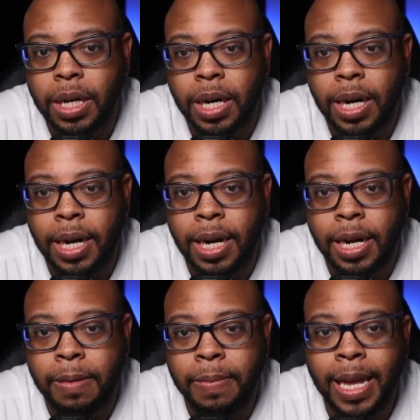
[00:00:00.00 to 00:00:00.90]

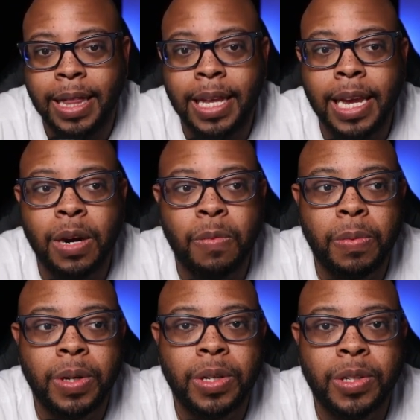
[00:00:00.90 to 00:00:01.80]
And then
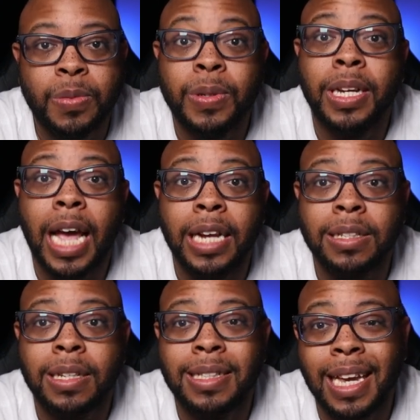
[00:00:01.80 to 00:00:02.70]
what we'll do is we'll
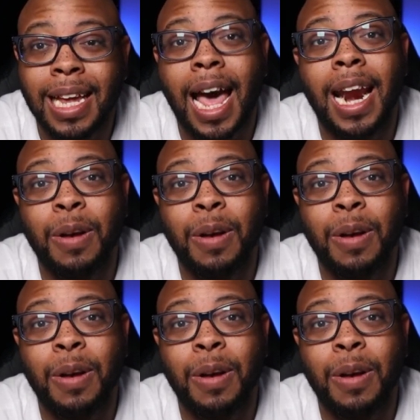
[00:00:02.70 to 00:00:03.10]
actually take it out